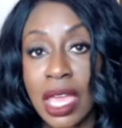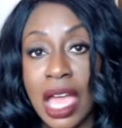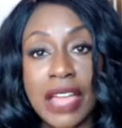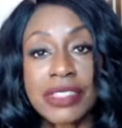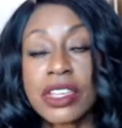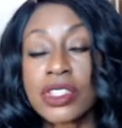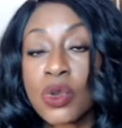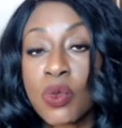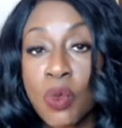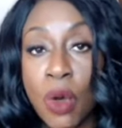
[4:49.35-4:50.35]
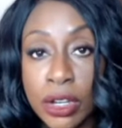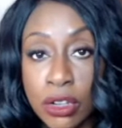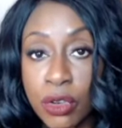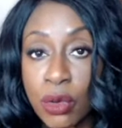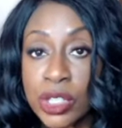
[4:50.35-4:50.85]
I think it's a
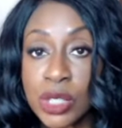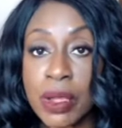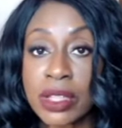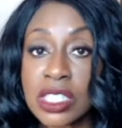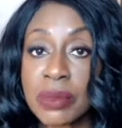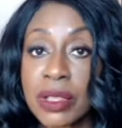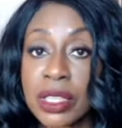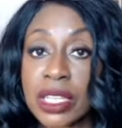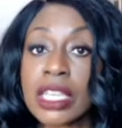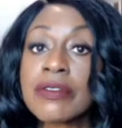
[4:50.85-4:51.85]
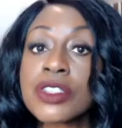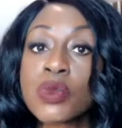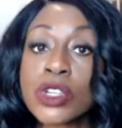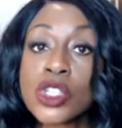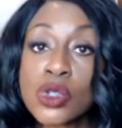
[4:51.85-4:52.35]
wonderful responsibility if it's
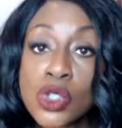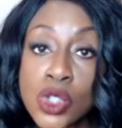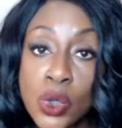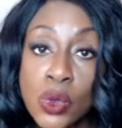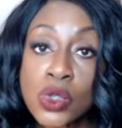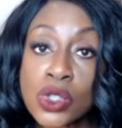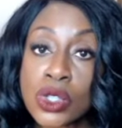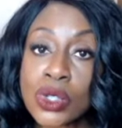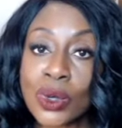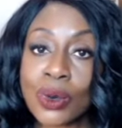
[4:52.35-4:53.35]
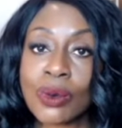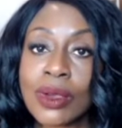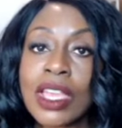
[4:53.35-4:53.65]
what you choose to do.